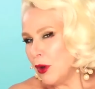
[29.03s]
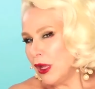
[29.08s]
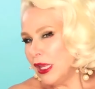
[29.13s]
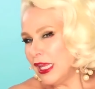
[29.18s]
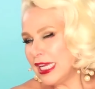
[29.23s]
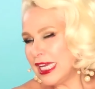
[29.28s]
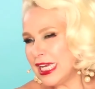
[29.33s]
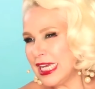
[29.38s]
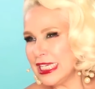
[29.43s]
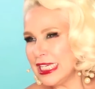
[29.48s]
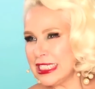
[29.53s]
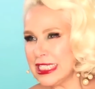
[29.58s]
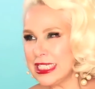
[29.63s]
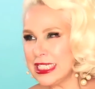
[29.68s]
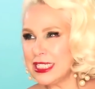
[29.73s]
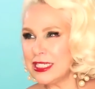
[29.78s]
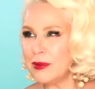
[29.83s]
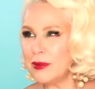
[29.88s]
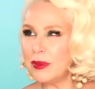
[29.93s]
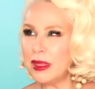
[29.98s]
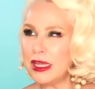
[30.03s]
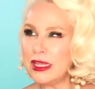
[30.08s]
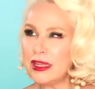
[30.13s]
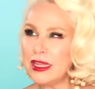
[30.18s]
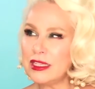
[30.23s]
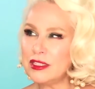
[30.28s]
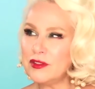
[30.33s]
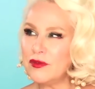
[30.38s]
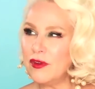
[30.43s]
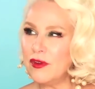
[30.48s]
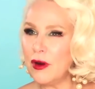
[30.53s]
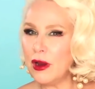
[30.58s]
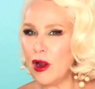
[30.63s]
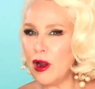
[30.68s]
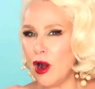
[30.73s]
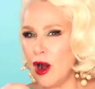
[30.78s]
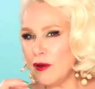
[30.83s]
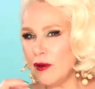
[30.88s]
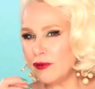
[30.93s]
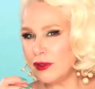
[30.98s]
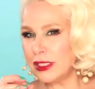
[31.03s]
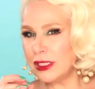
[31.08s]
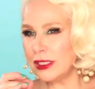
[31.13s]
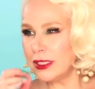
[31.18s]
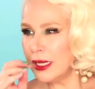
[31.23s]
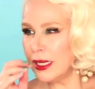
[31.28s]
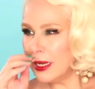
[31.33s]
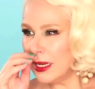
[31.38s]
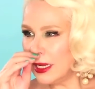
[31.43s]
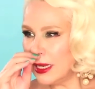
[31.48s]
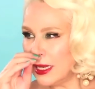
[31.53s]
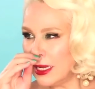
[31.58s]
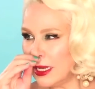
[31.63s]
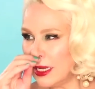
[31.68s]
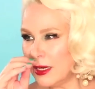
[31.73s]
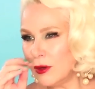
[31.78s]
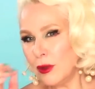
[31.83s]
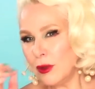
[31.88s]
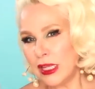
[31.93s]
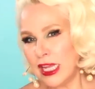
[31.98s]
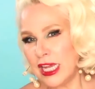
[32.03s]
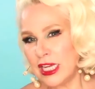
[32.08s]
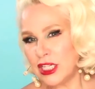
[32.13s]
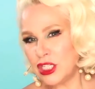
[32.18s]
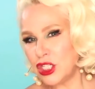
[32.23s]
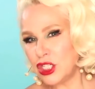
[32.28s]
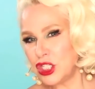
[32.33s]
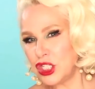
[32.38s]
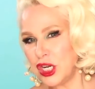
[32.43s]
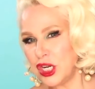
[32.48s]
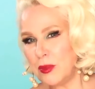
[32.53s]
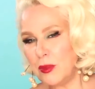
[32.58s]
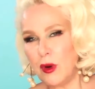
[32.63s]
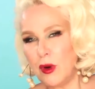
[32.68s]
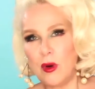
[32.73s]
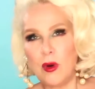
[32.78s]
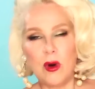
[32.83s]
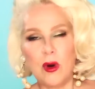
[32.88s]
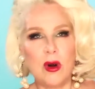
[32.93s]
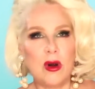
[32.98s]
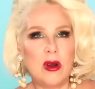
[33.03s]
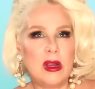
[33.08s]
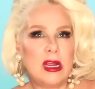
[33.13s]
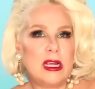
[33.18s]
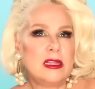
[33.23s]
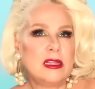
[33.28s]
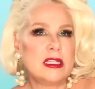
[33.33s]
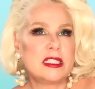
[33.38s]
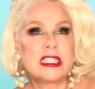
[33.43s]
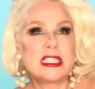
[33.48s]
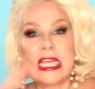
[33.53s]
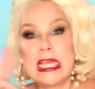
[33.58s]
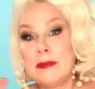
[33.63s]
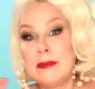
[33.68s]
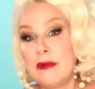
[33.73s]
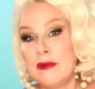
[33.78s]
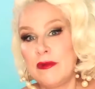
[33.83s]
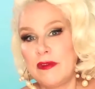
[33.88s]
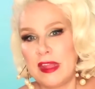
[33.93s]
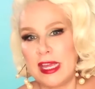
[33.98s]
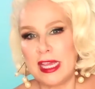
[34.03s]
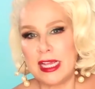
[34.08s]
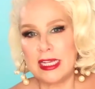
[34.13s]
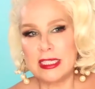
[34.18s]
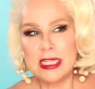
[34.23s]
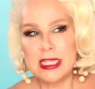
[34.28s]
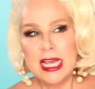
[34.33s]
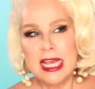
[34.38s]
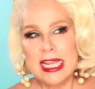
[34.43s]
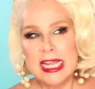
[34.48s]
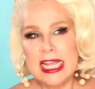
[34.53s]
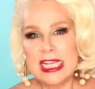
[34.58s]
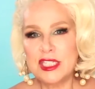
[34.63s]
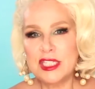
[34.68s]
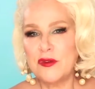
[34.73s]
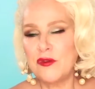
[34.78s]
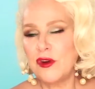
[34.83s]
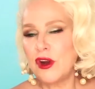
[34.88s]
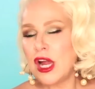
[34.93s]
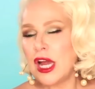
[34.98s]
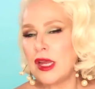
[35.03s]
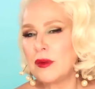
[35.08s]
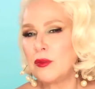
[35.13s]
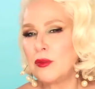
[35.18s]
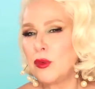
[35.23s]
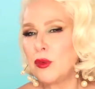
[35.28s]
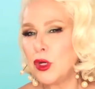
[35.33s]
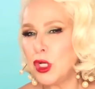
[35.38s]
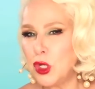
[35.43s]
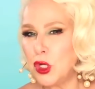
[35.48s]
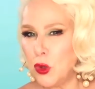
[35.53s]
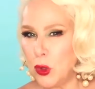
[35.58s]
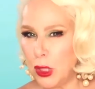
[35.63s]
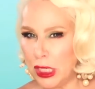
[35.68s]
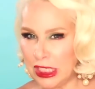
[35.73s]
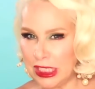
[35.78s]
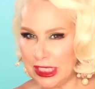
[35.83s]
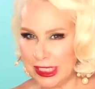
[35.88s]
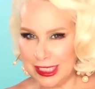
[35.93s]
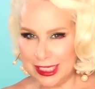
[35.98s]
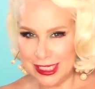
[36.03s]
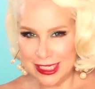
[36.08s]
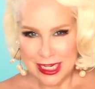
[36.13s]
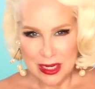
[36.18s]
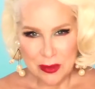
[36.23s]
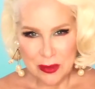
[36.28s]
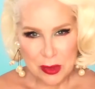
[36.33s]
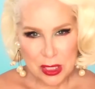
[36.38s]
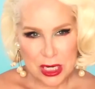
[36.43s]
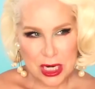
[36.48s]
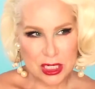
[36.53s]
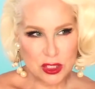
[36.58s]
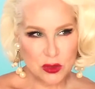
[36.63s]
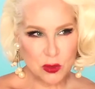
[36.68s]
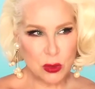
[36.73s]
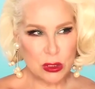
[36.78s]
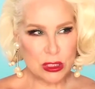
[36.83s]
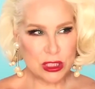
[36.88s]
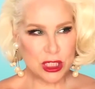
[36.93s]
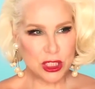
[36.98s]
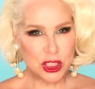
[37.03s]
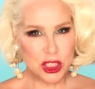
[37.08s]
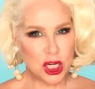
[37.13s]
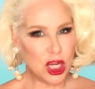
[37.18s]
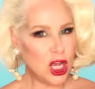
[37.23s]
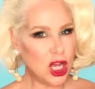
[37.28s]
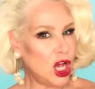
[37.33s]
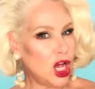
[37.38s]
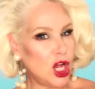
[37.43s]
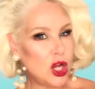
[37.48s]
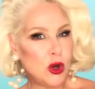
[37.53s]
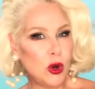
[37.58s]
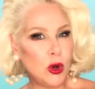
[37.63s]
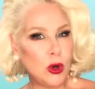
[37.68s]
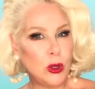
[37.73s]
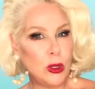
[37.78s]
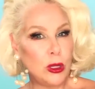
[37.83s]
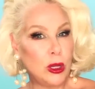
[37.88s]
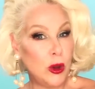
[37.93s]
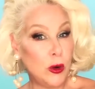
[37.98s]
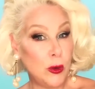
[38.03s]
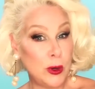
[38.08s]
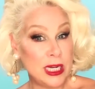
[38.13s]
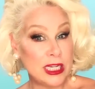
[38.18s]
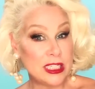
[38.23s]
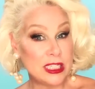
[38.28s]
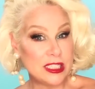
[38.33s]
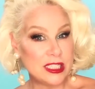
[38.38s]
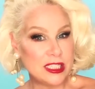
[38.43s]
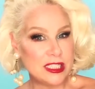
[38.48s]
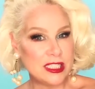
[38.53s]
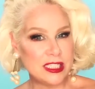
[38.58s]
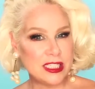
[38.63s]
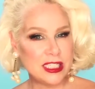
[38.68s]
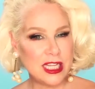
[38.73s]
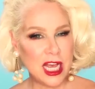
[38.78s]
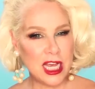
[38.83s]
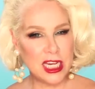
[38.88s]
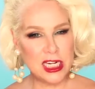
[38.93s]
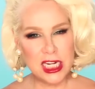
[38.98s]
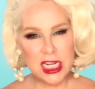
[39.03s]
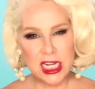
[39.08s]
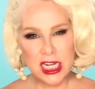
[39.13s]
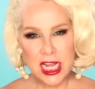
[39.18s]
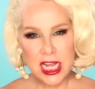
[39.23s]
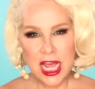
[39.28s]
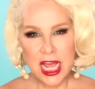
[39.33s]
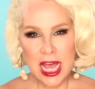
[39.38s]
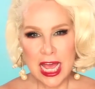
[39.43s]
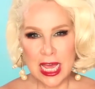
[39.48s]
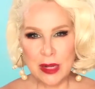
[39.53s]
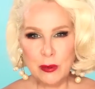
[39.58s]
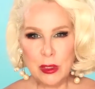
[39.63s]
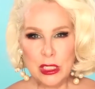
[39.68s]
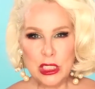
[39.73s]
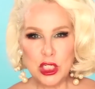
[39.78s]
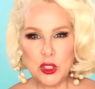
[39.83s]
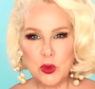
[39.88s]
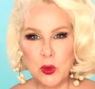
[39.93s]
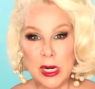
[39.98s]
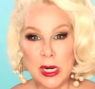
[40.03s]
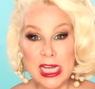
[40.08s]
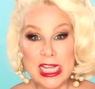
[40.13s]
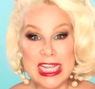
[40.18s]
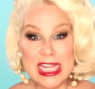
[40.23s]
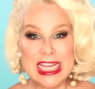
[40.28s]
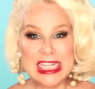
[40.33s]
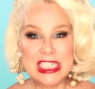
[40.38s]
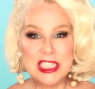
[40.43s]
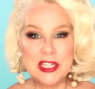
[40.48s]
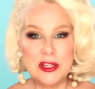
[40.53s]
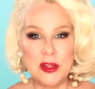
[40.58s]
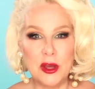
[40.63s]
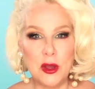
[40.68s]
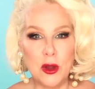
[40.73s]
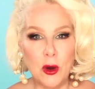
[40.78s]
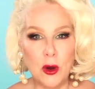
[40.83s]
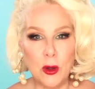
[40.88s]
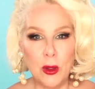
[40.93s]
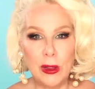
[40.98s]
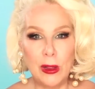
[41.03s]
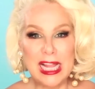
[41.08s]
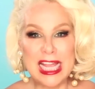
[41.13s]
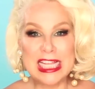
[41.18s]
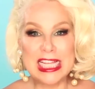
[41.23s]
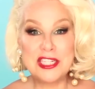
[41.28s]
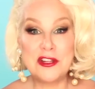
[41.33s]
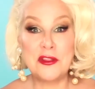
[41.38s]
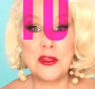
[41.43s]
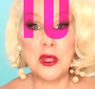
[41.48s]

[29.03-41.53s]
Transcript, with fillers: Well, a kiss is something that's very often in a relationship or in the scheme of things gets forgotten pretty quickly because we're such a, a goal oriented society and we just want to get to the goal, get to